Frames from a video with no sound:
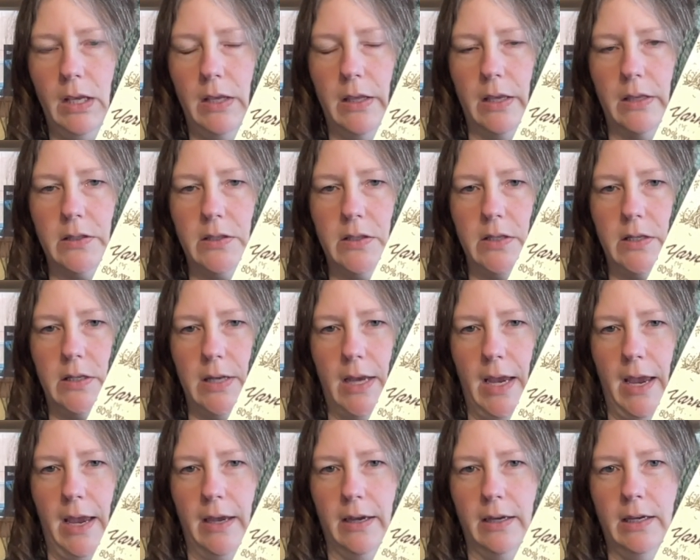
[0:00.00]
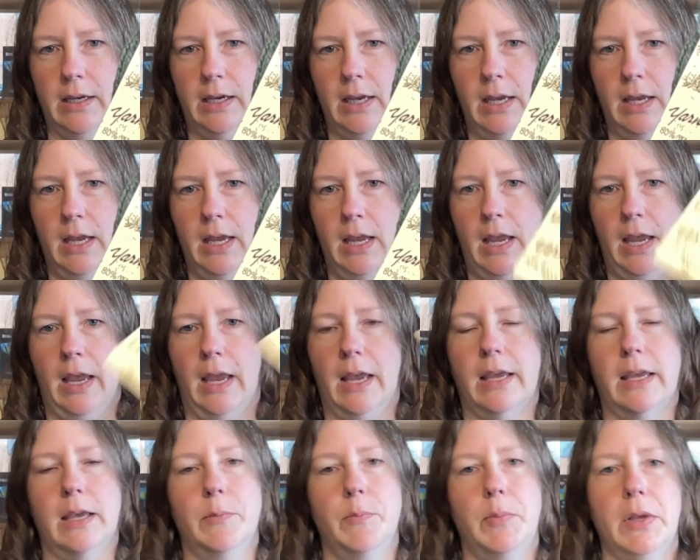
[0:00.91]
That's the tag.
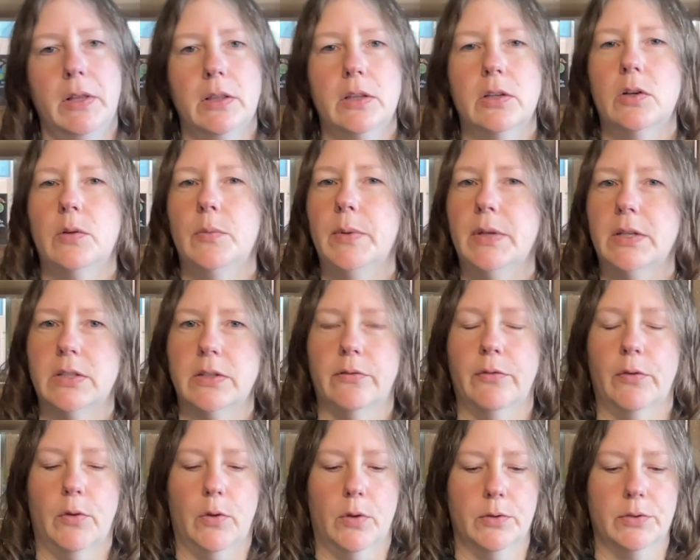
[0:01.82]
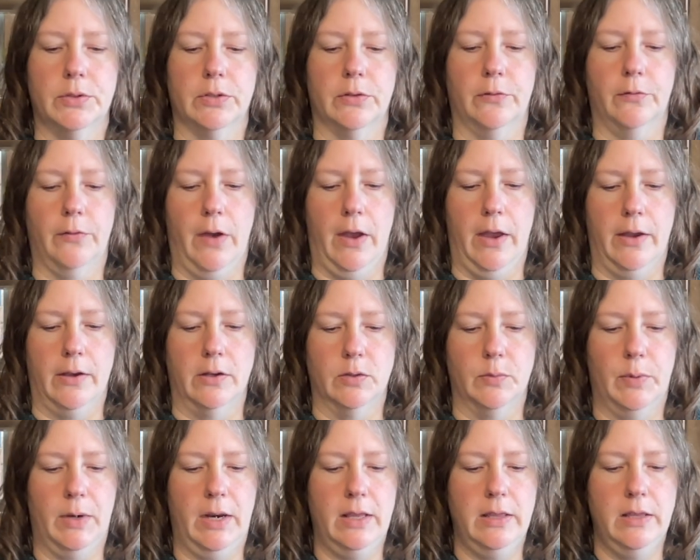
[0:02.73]
It can be a little bit difficult to
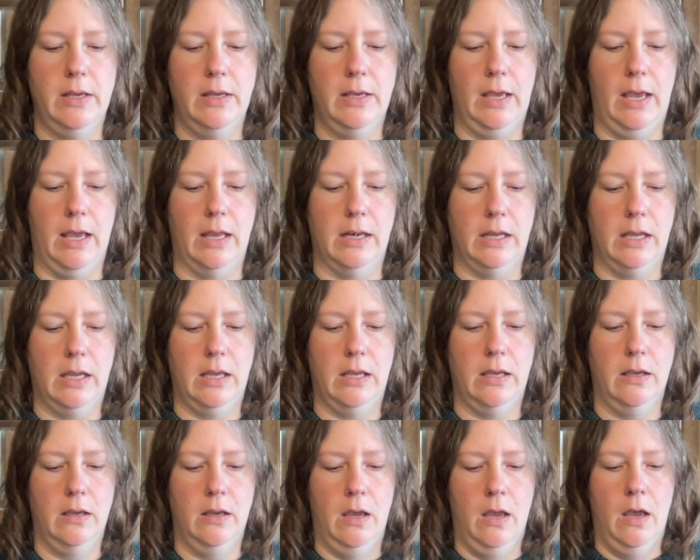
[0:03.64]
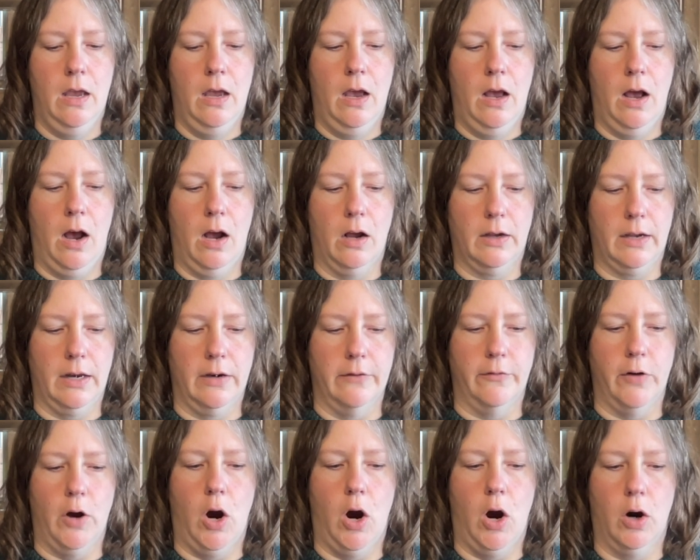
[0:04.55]
find, but I think any kind
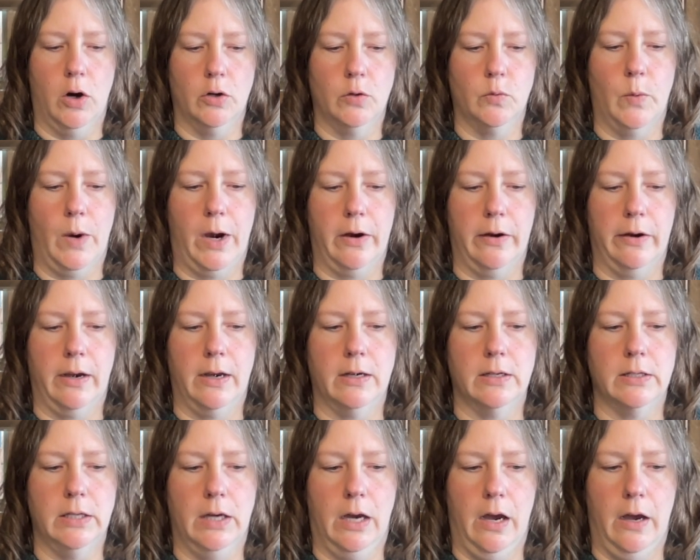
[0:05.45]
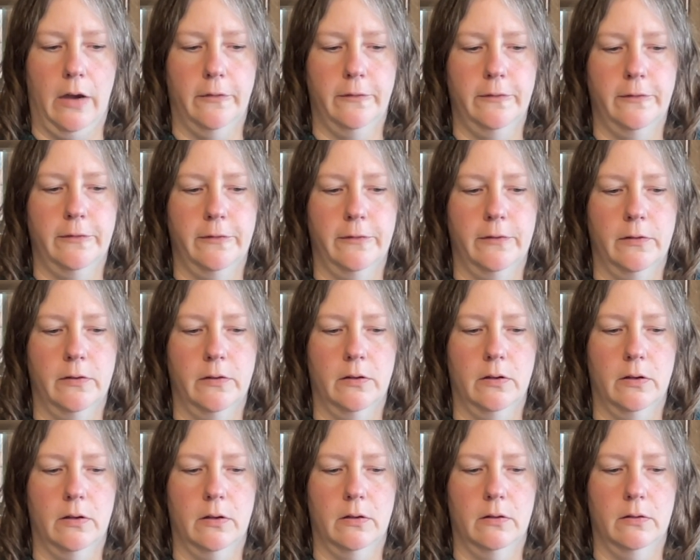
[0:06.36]
of hard-wearing, tough
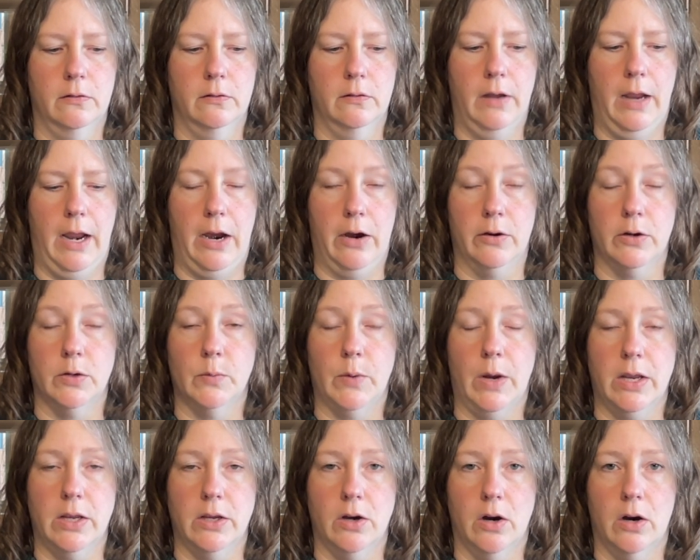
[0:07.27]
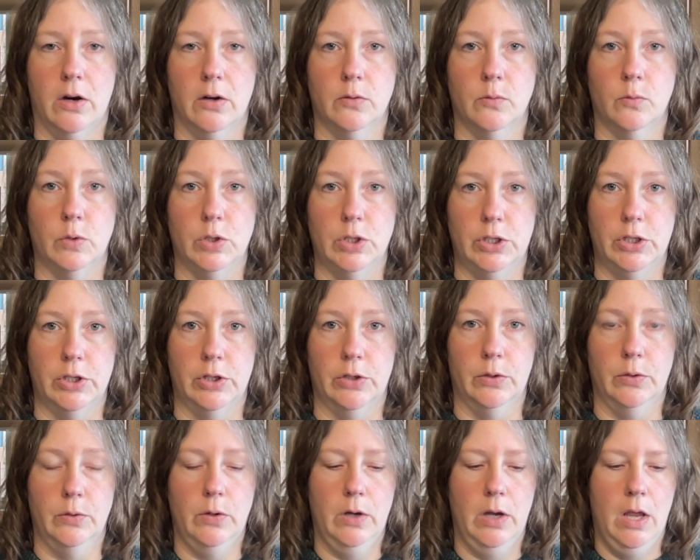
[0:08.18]
Aran weight yarn would
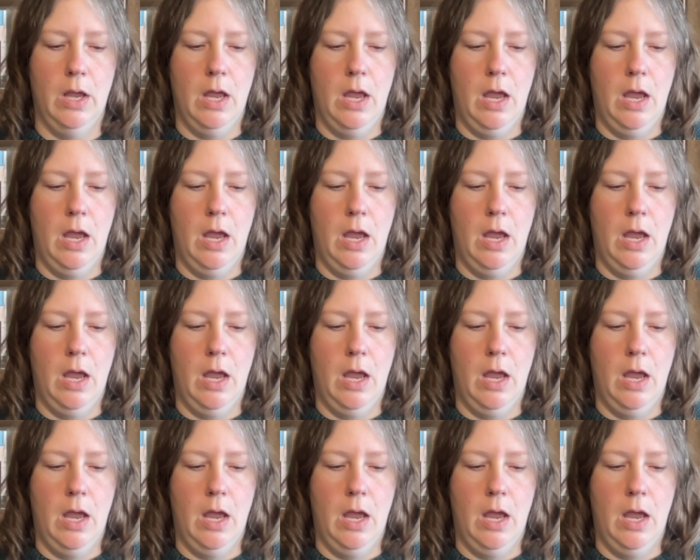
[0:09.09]
do.